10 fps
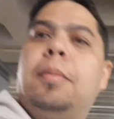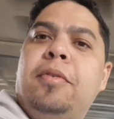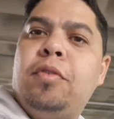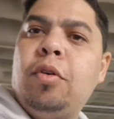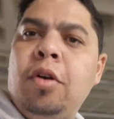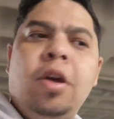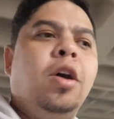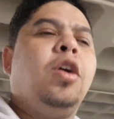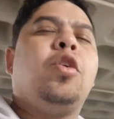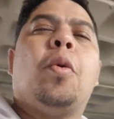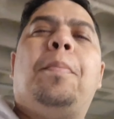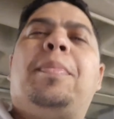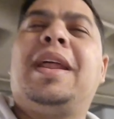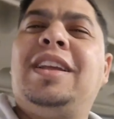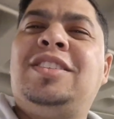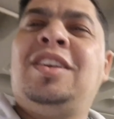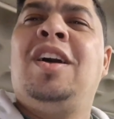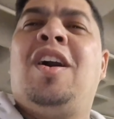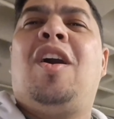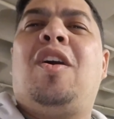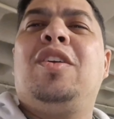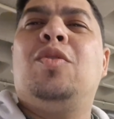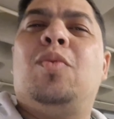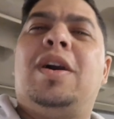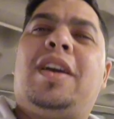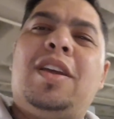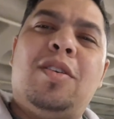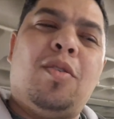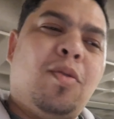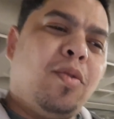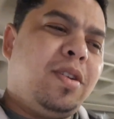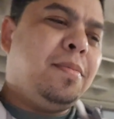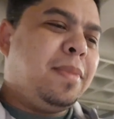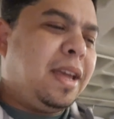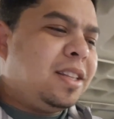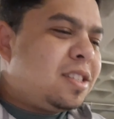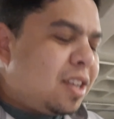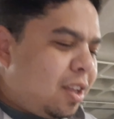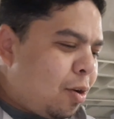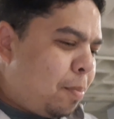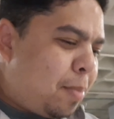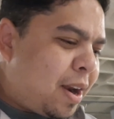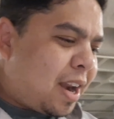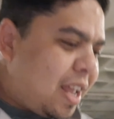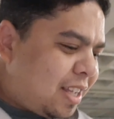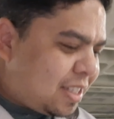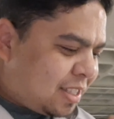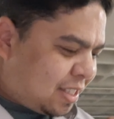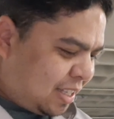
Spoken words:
4, your brakes are in working order. Means your brakes.